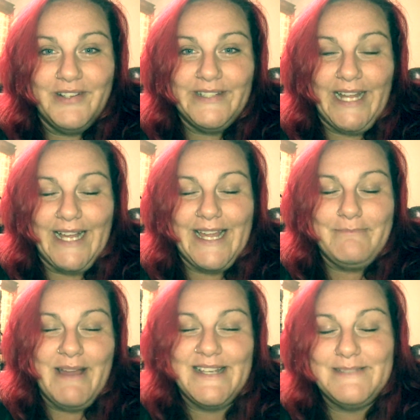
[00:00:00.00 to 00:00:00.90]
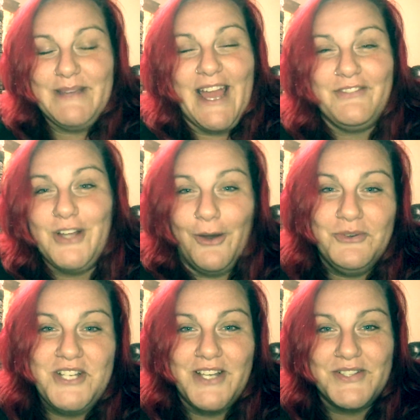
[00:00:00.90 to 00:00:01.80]
Like, it makes me have cold
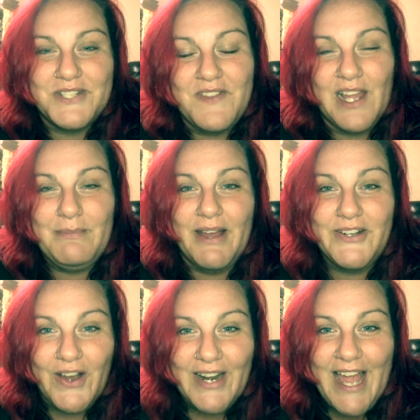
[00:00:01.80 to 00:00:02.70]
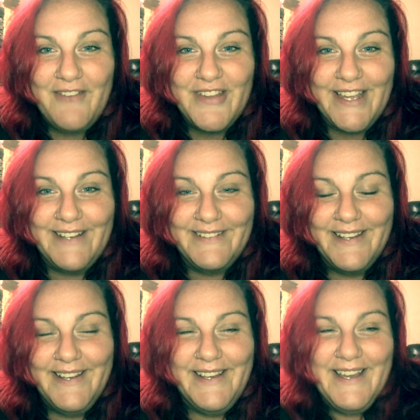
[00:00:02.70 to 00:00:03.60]
chills to think about not having it,
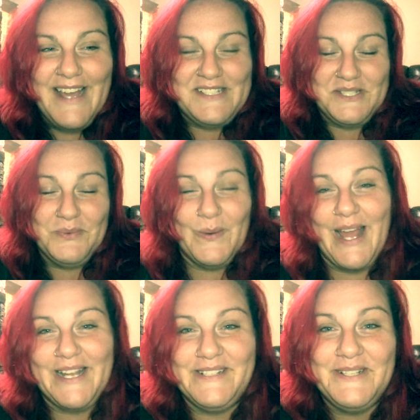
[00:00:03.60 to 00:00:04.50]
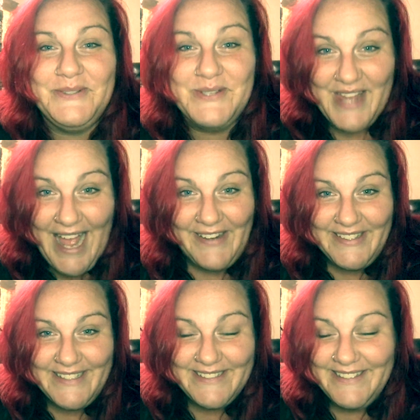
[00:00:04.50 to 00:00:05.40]
as to what I can do without
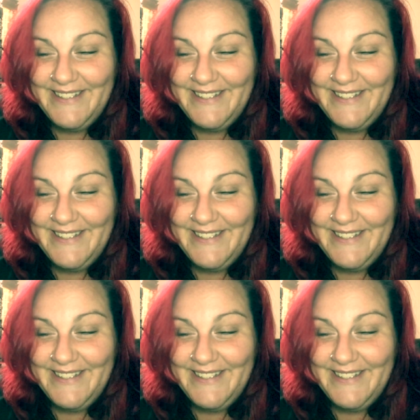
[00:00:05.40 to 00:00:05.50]
it.